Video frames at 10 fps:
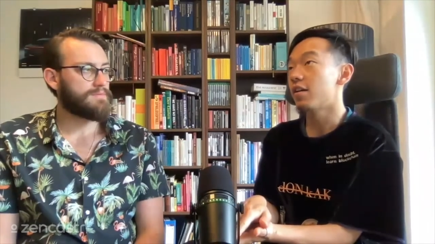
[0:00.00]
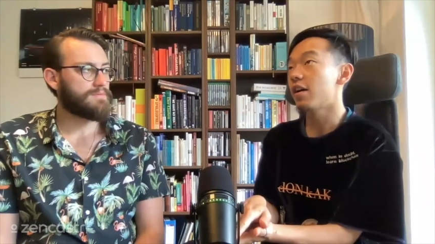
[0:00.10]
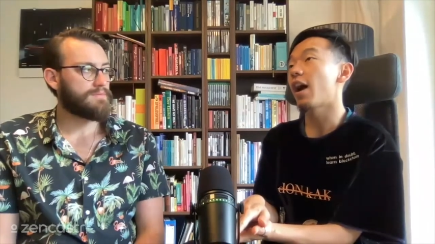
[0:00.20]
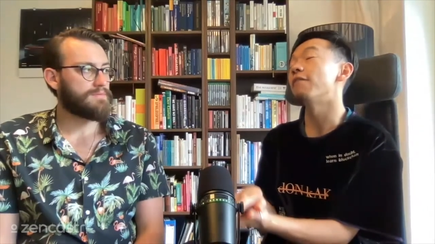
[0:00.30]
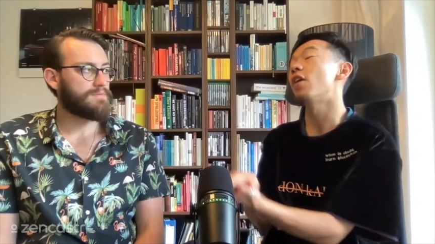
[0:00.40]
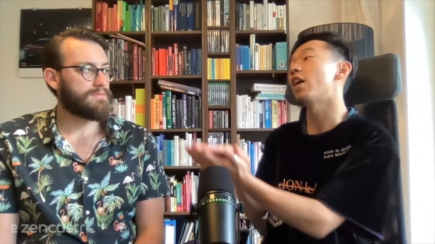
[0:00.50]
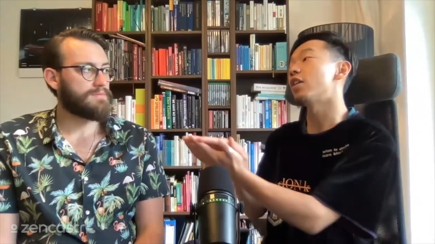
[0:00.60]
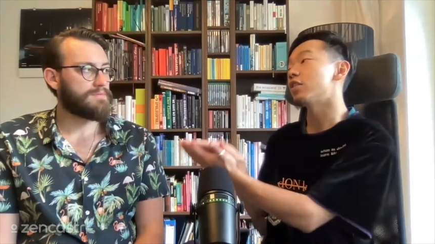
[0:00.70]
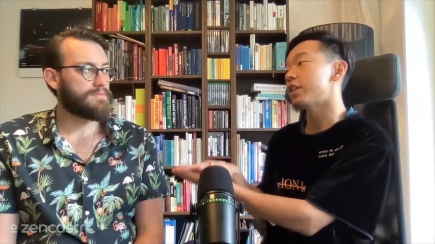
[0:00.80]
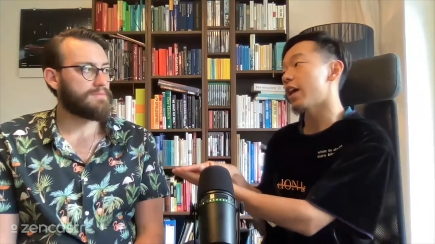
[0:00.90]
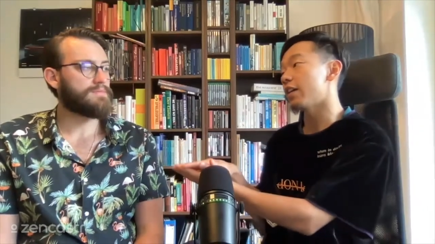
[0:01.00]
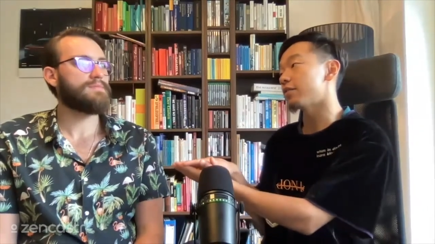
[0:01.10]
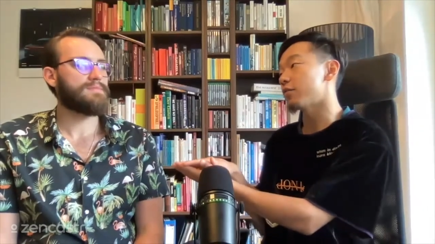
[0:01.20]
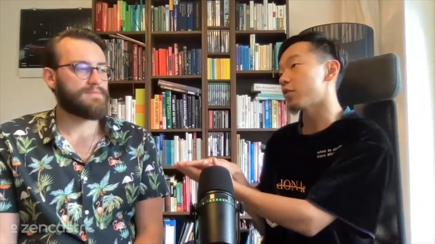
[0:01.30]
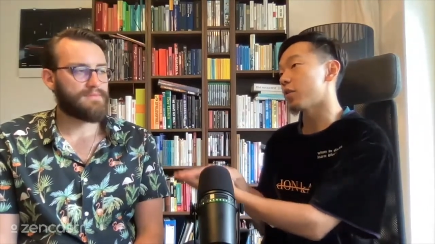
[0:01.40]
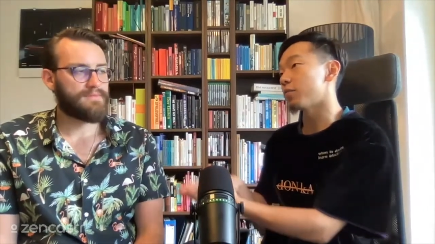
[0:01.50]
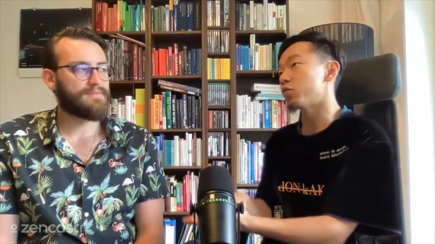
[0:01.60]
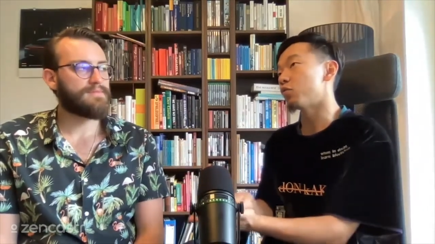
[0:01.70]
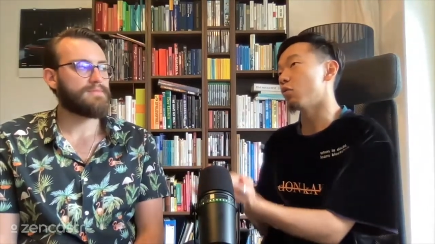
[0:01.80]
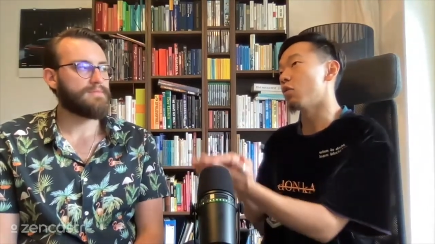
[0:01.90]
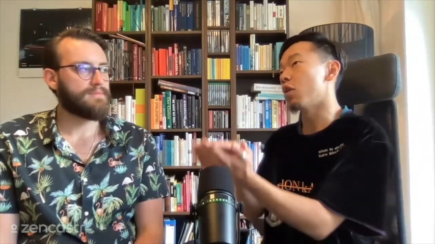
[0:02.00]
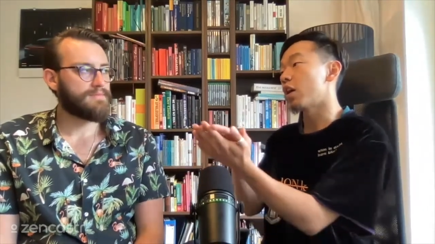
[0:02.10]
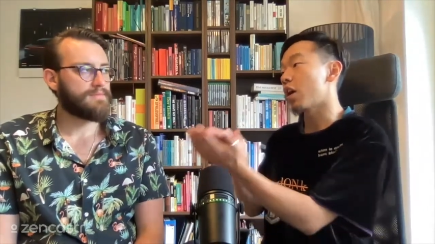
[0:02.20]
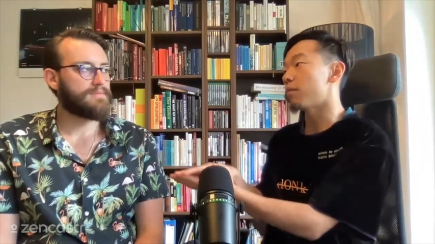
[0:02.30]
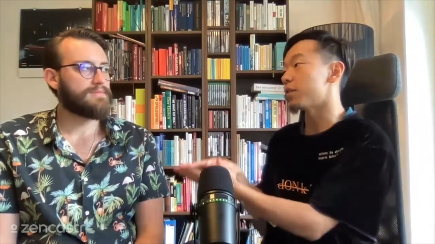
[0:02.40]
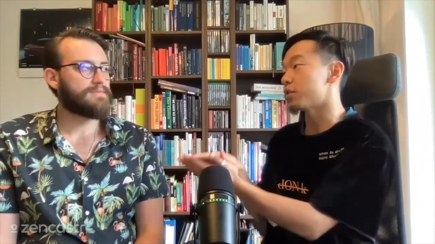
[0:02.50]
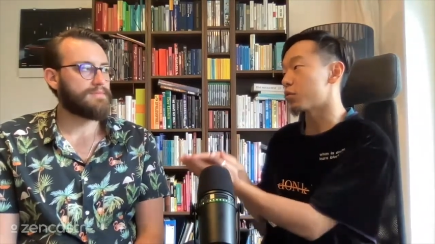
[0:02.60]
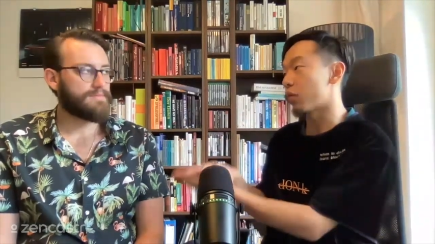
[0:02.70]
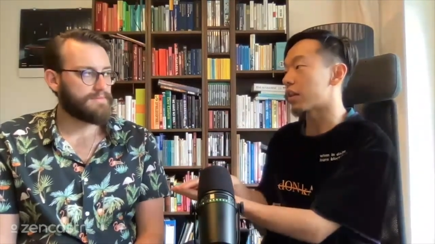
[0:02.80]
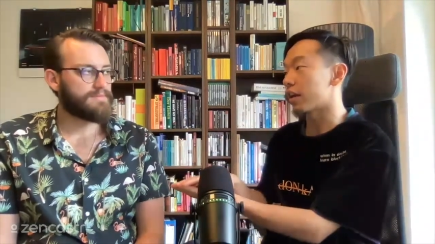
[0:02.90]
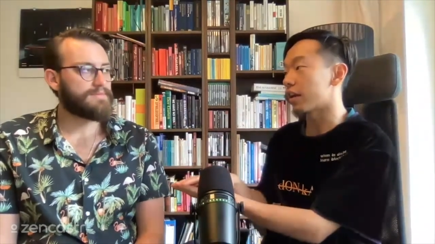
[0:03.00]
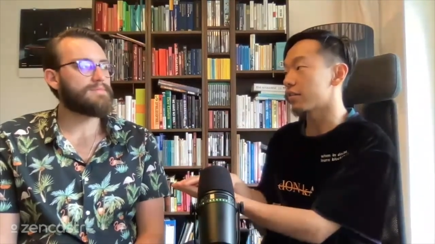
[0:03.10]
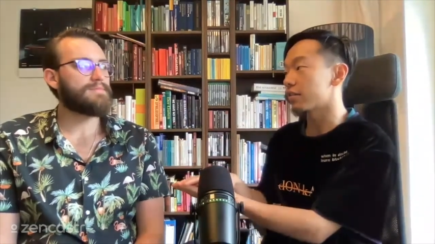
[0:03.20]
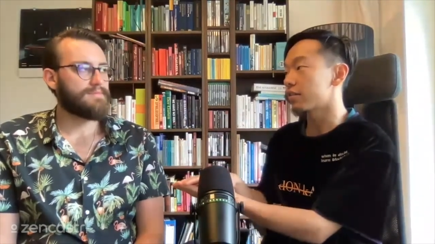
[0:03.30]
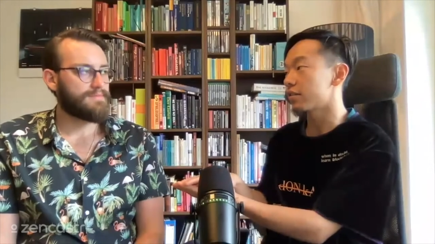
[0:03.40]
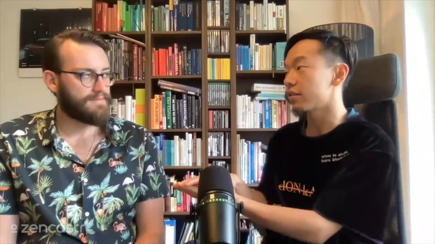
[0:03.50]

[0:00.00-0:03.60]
Speaker 1: have higher chance for them to accomplish great things.